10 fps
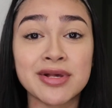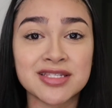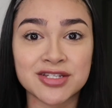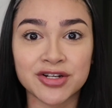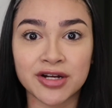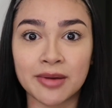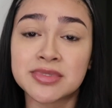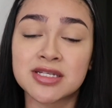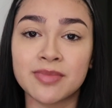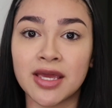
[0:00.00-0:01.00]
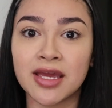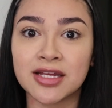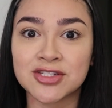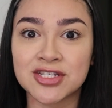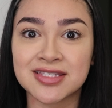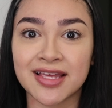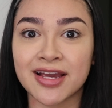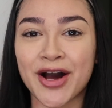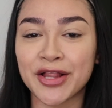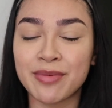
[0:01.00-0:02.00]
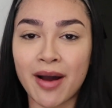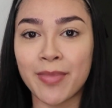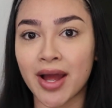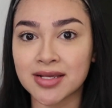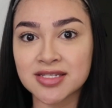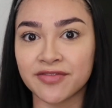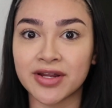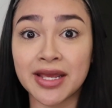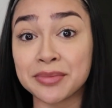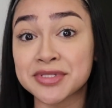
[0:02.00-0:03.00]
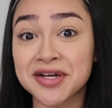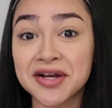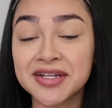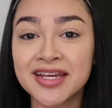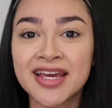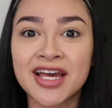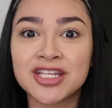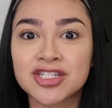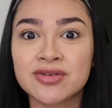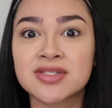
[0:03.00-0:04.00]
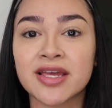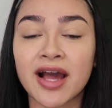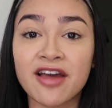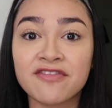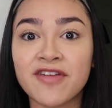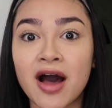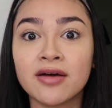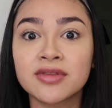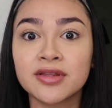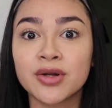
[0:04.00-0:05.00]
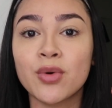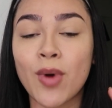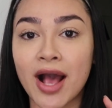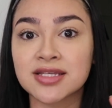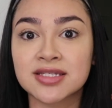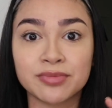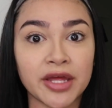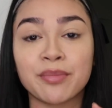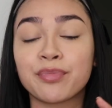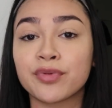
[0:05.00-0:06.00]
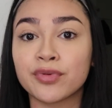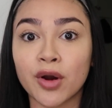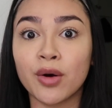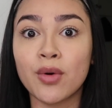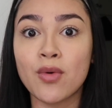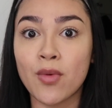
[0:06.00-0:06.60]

my sister comes to me and she's all about buying stuff on Amazon, and she was like, I found the little wax, pro